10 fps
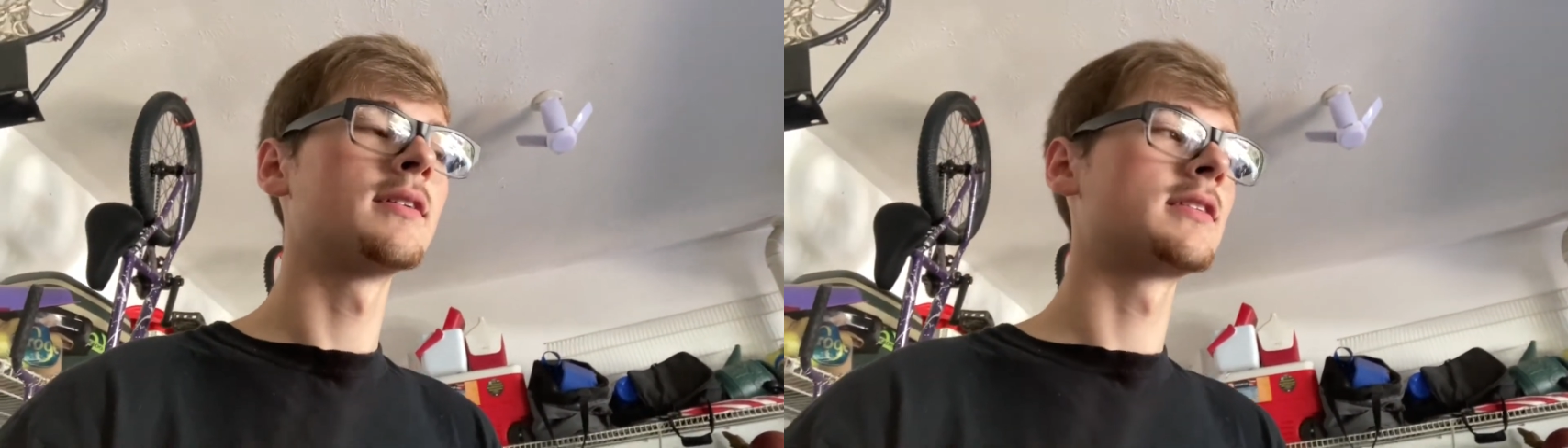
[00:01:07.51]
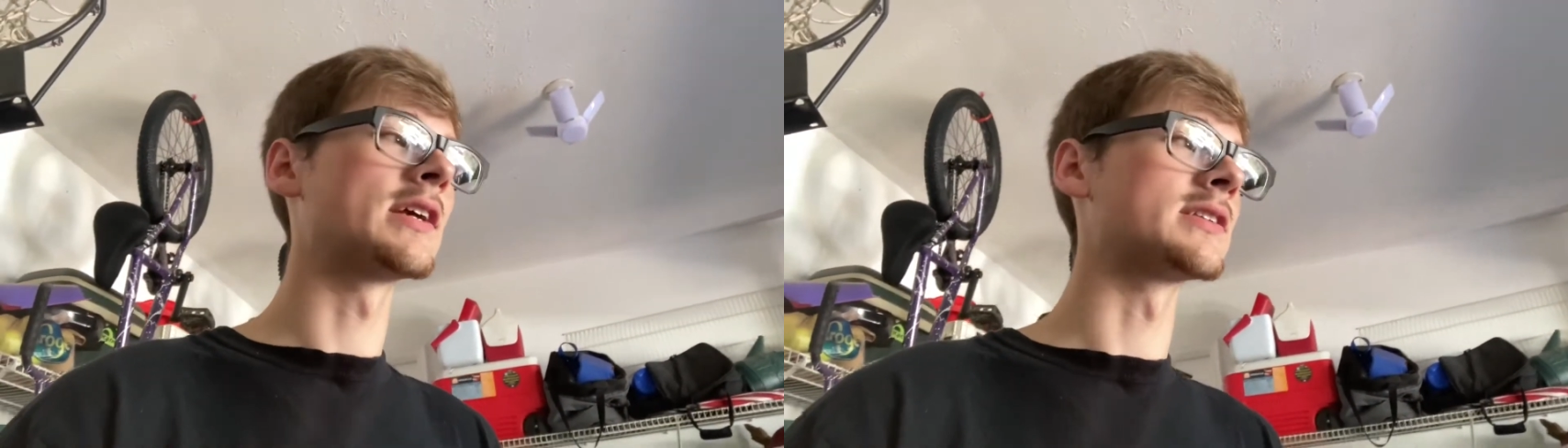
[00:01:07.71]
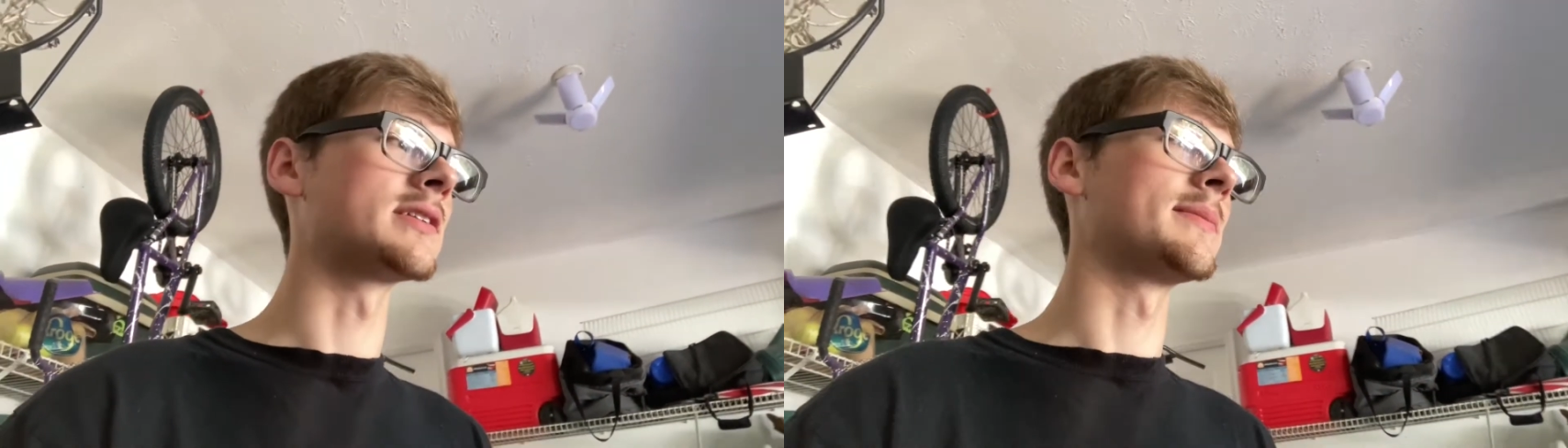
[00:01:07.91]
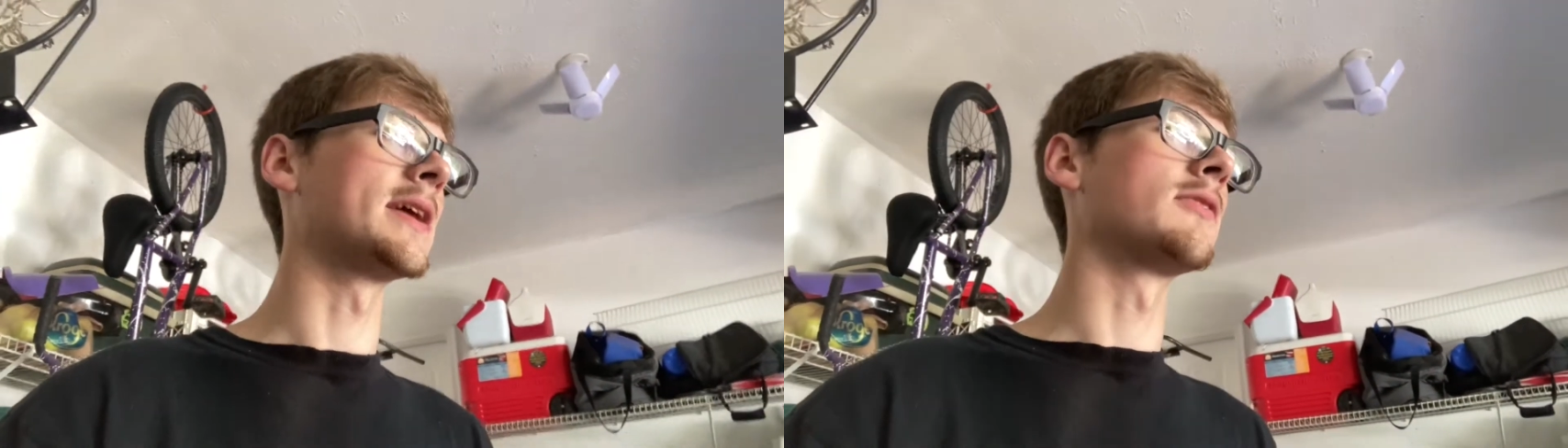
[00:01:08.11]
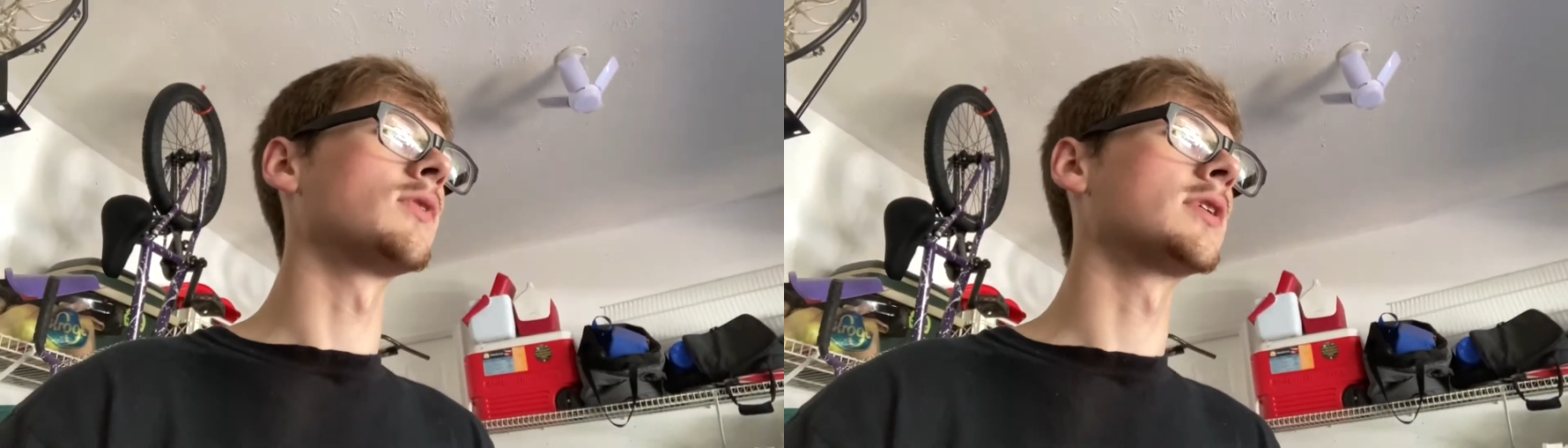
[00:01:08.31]
because of the amount
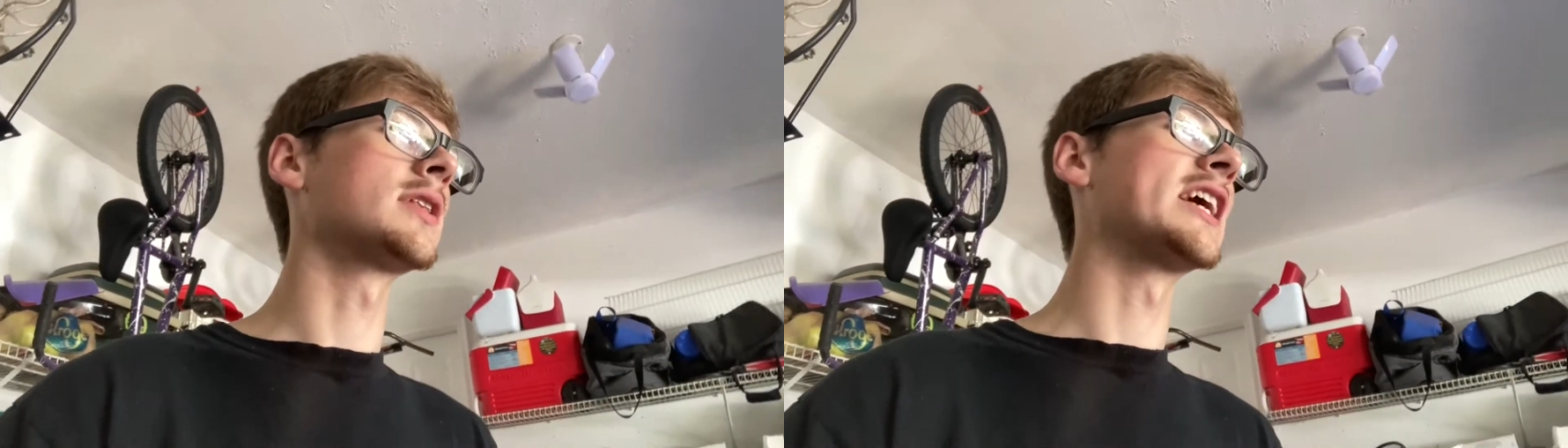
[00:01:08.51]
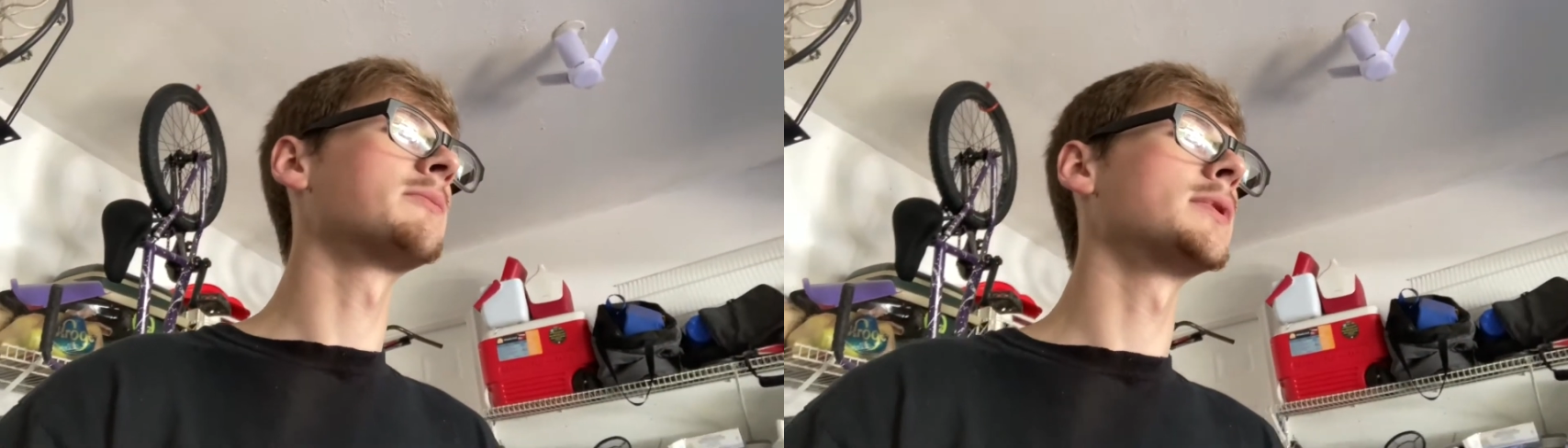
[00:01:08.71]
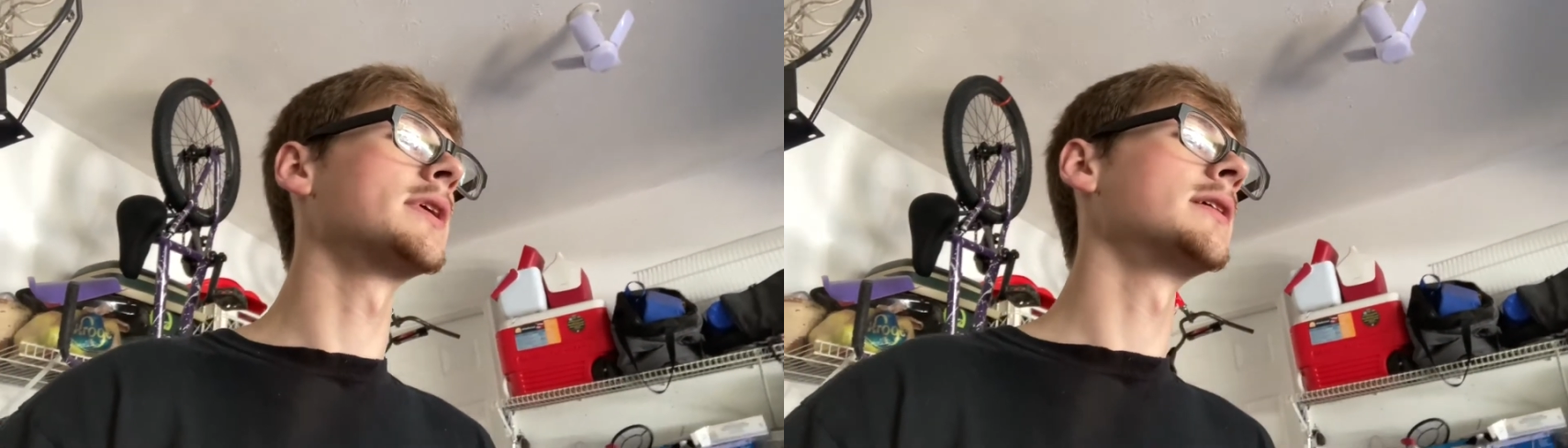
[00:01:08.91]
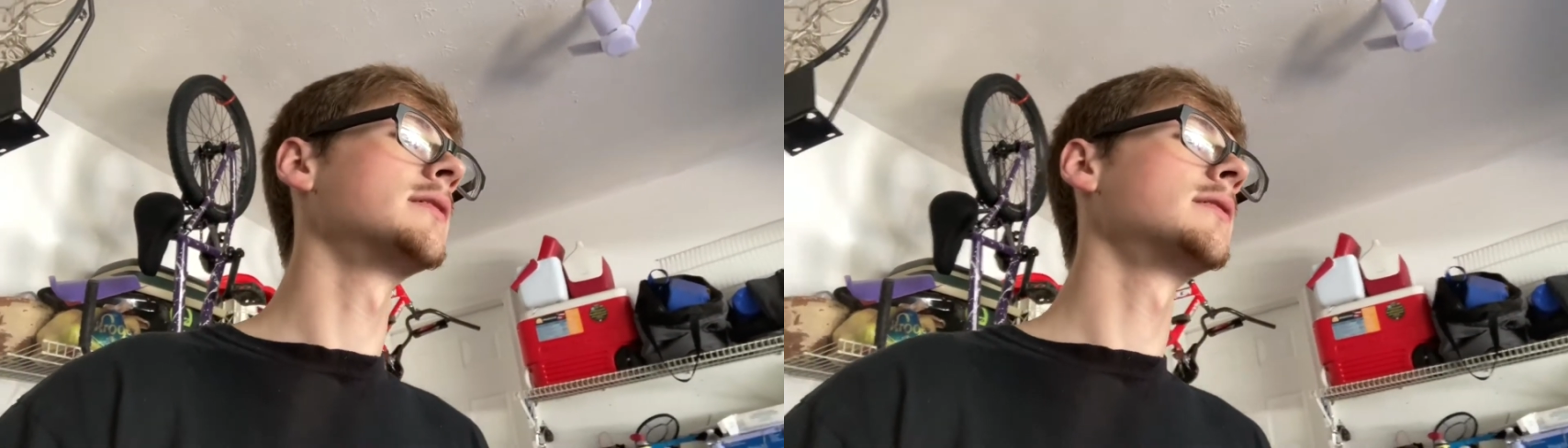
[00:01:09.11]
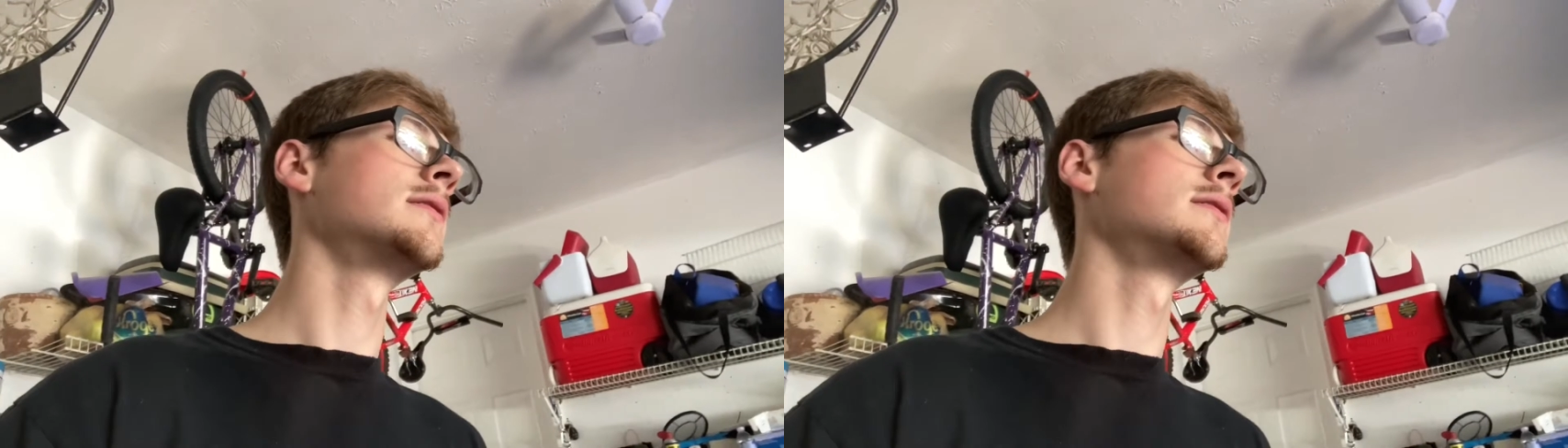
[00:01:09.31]
of work that I put in.